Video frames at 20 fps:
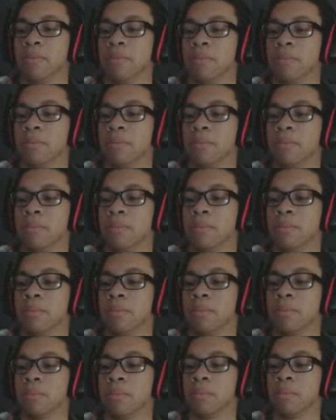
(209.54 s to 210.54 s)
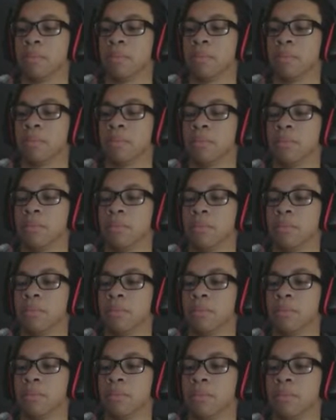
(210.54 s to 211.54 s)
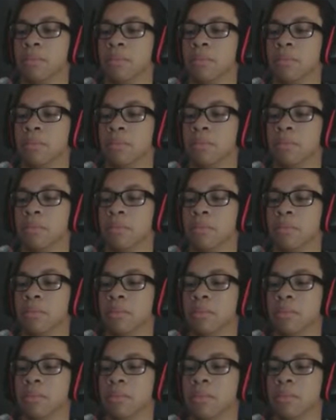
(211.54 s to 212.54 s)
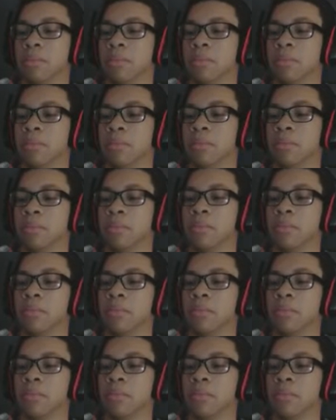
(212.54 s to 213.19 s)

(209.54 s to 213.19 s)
[no speech]